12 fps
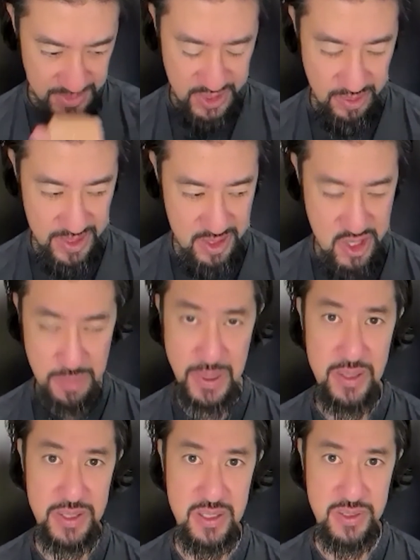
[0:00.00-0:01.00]
So the
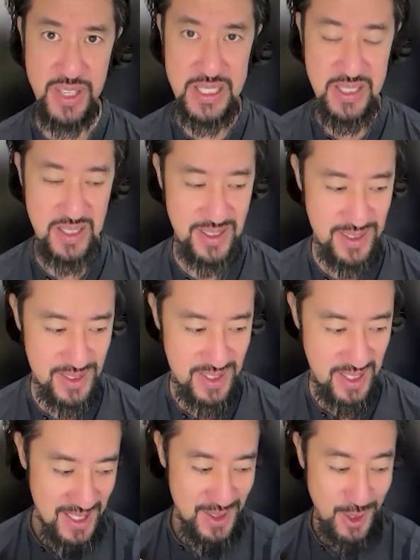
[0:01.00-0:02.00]
geopolitics is fascinating in this thing.